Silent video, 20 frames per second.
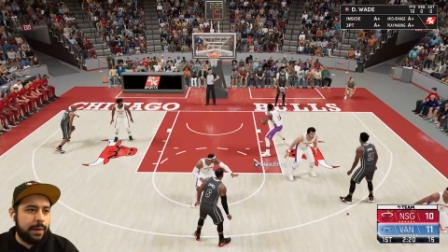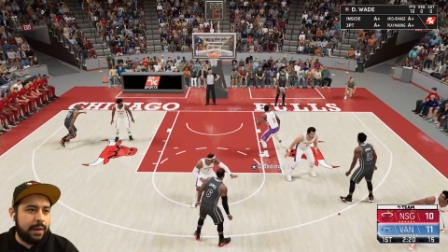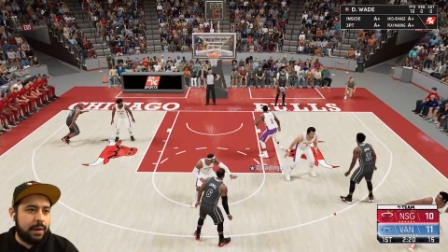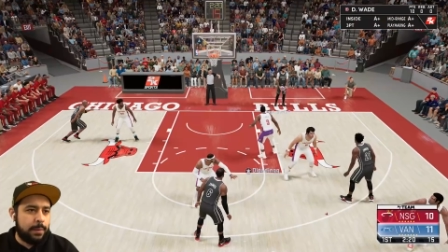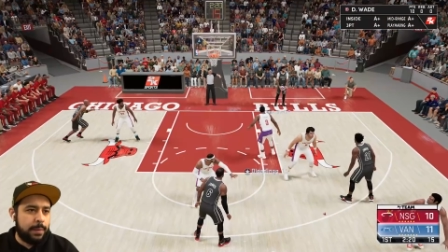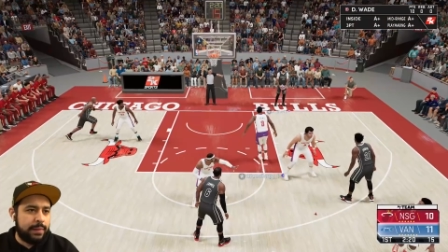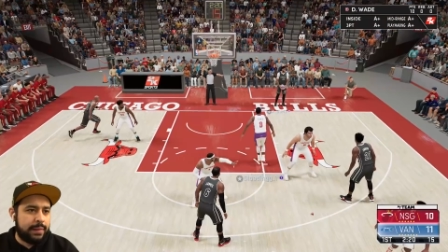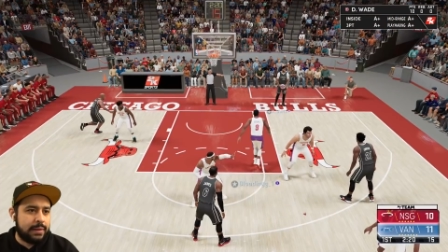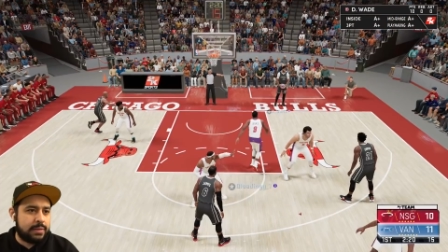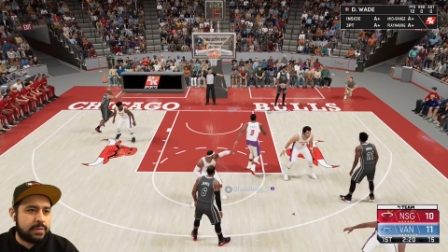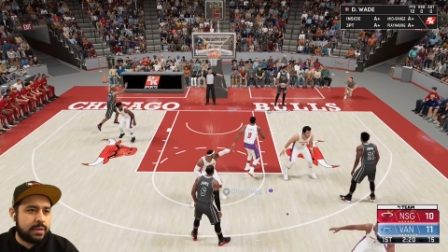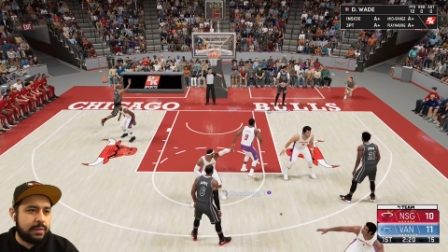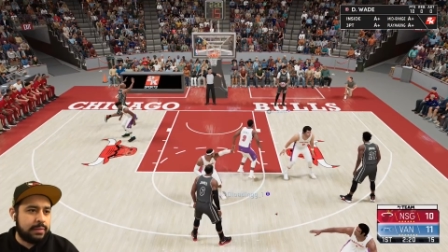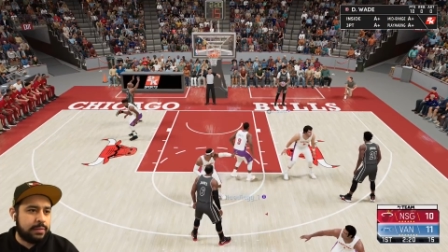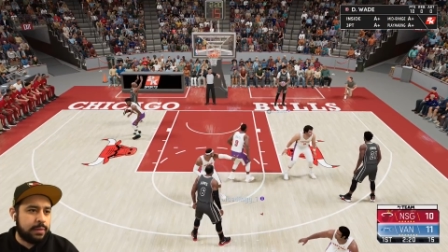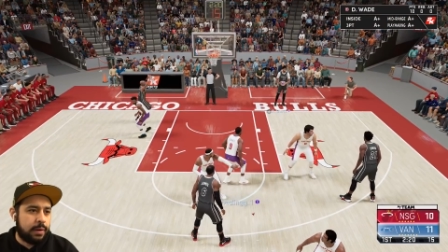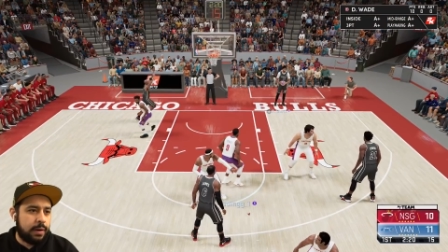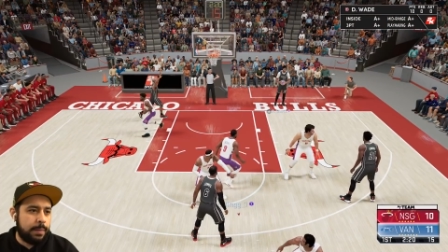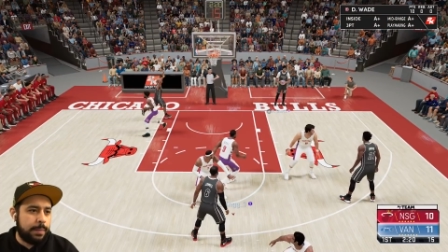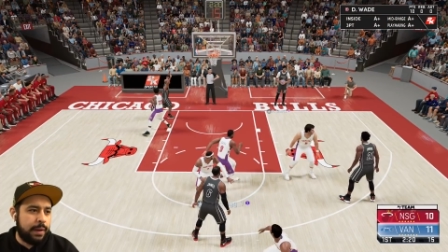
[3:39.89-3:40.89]
gonna hit him with the cheese
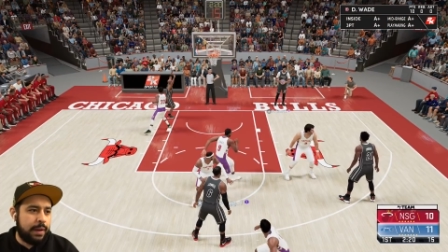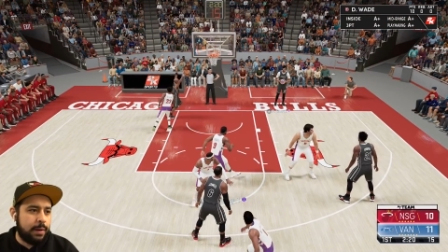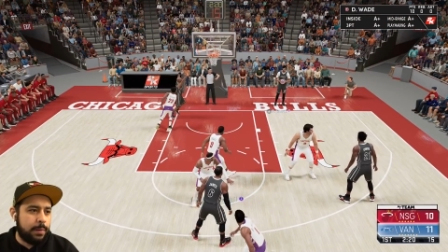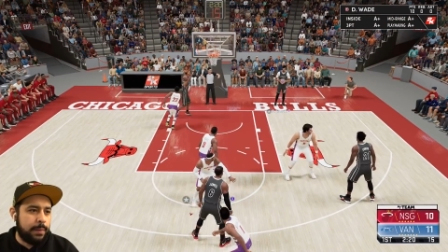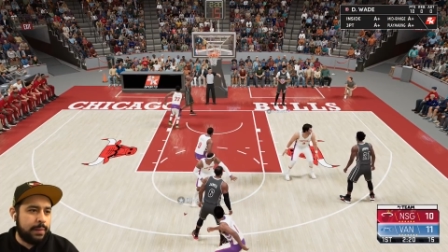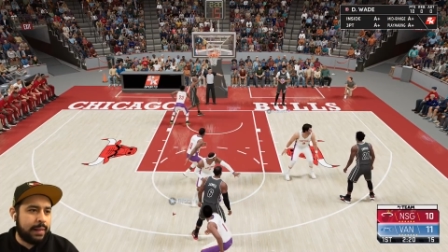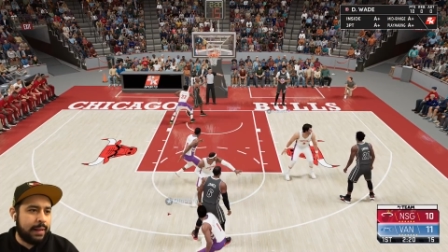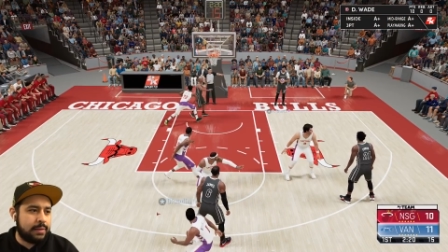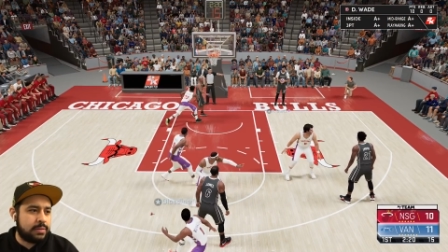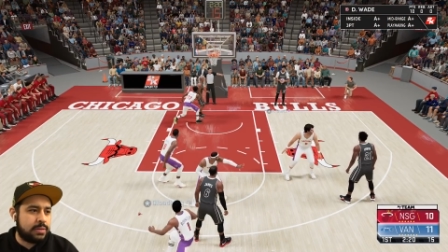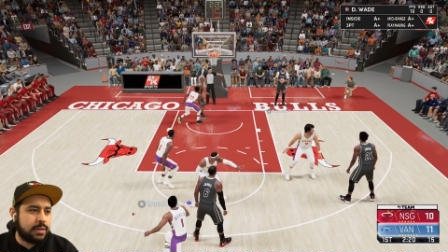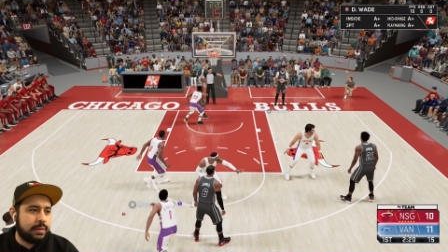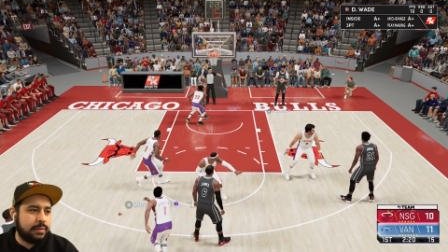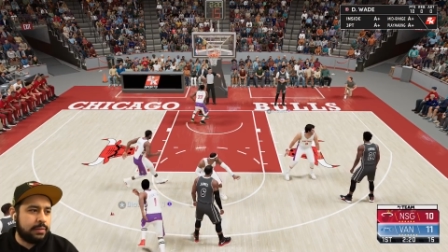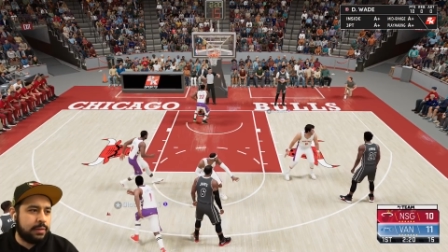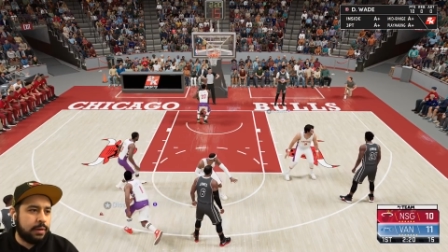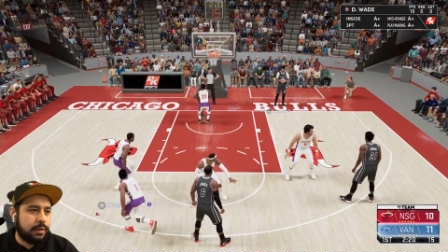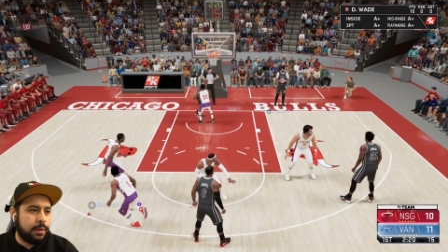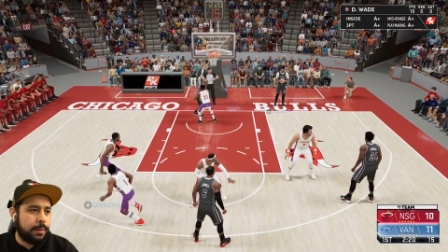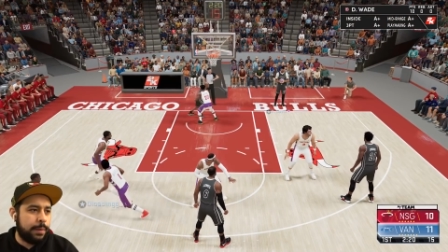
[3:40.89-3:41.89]
though. I'm gonna hit him with that
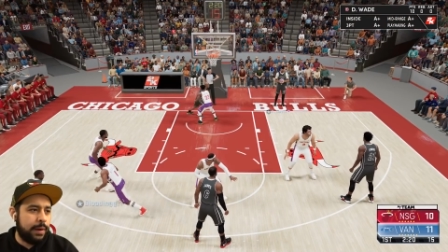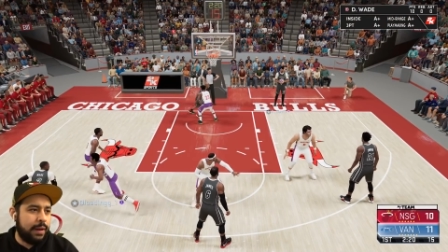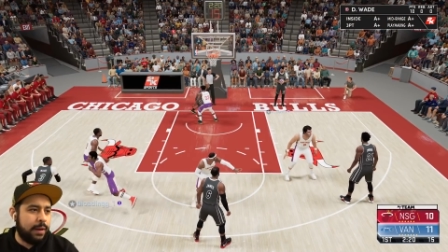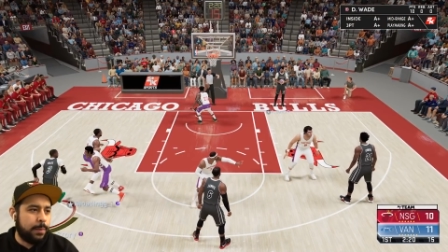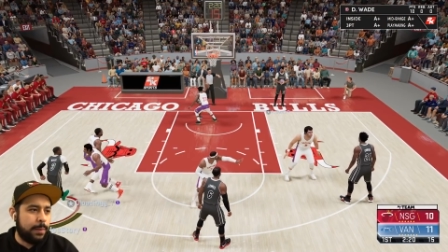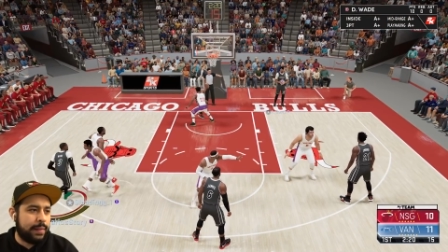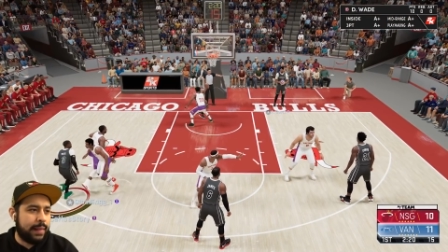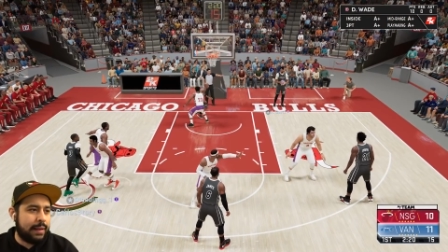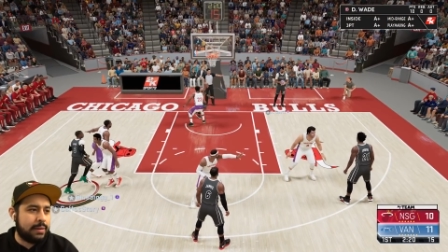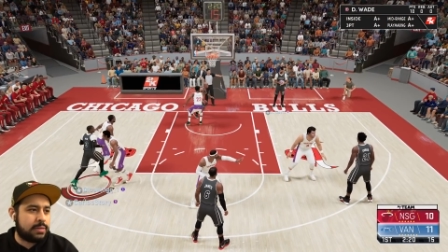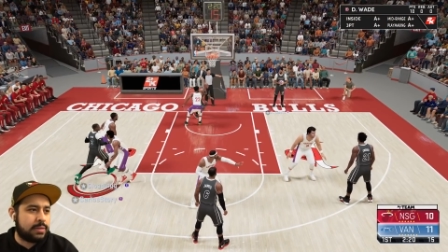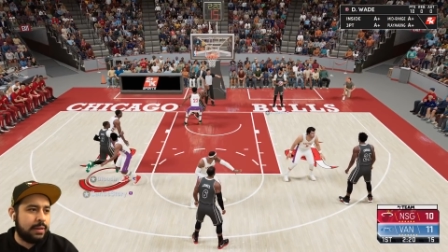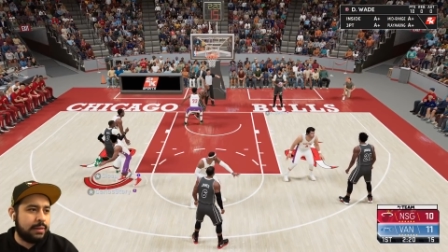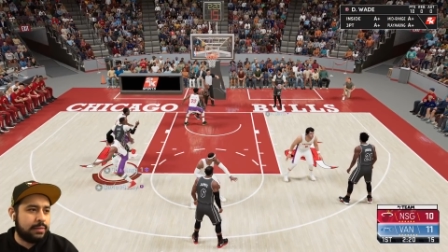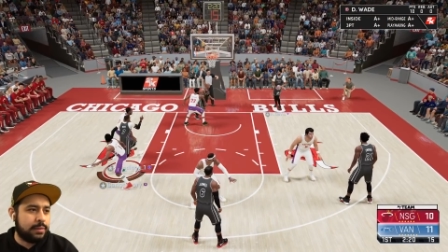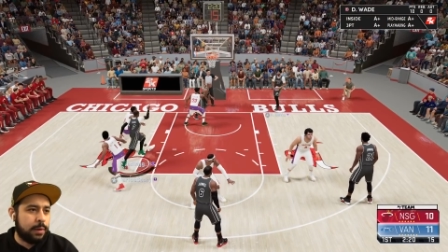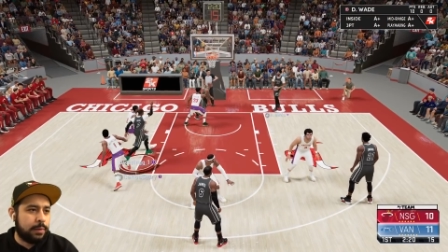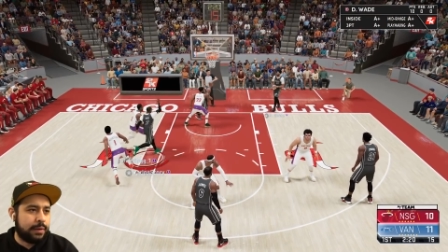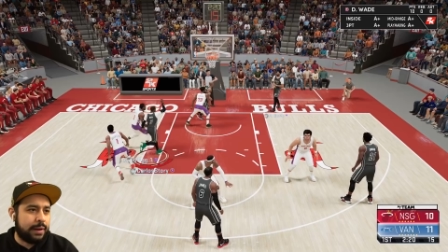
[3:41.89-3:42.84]
cheese though. I'm gonna hit him with that cheese though.